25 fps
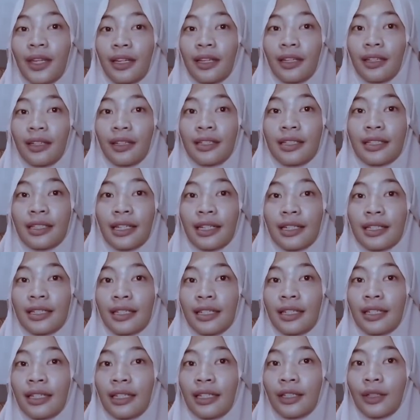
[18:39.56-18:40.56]
This
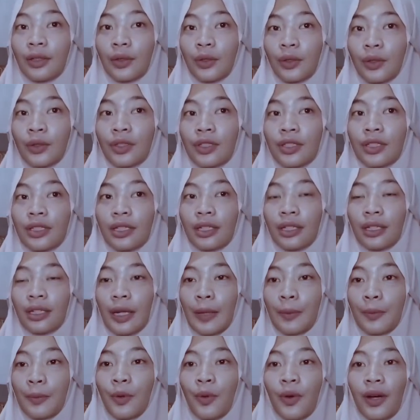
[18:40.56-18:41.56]
section includes
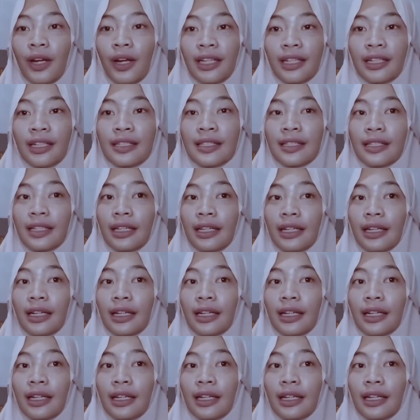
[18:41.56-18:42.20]
number 1 is